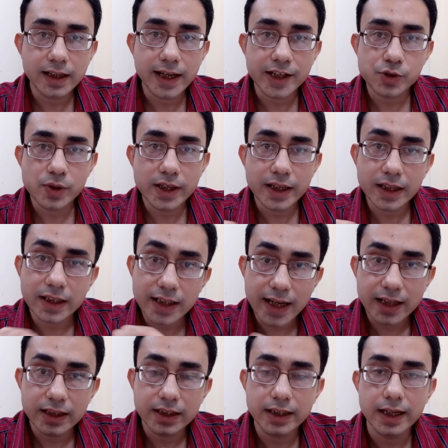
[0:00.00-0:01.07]
can actually
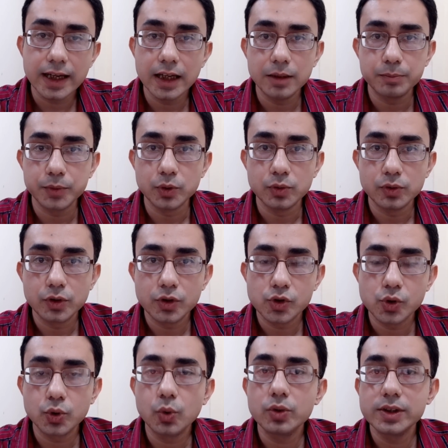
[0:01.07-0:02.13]
indirectly help you.
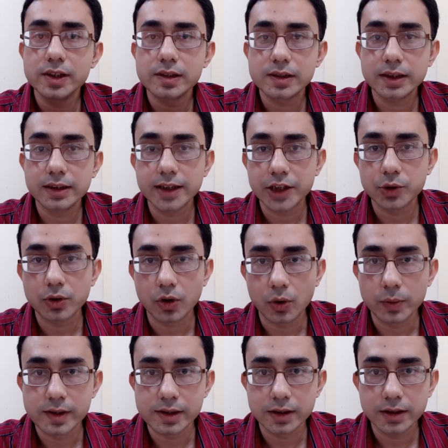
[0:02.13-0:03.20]
So don't just think that you are
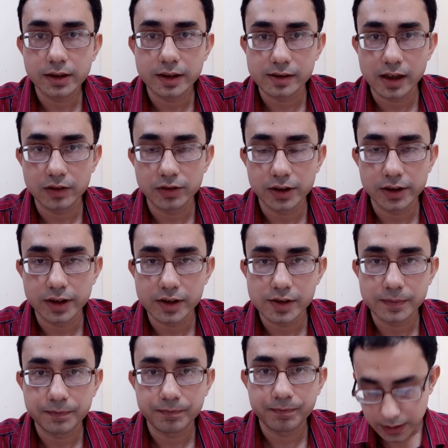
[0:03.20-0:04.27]
always at a
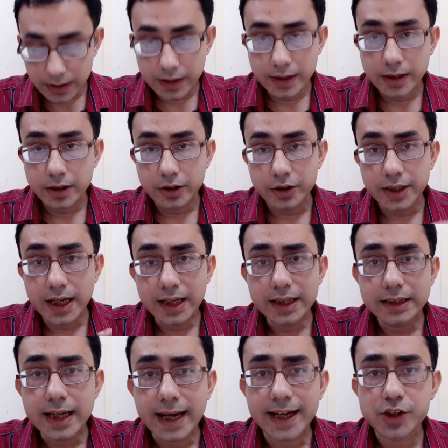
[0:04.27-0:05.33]
disadvantage.
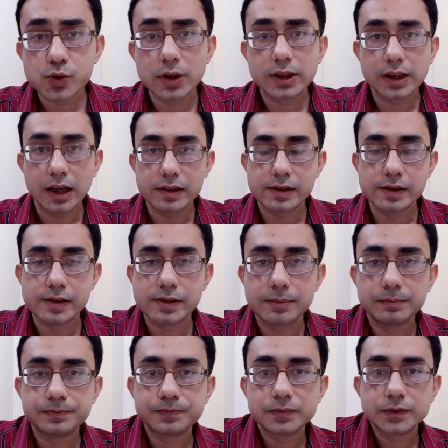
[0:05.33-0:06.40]
Regarding the actual classes,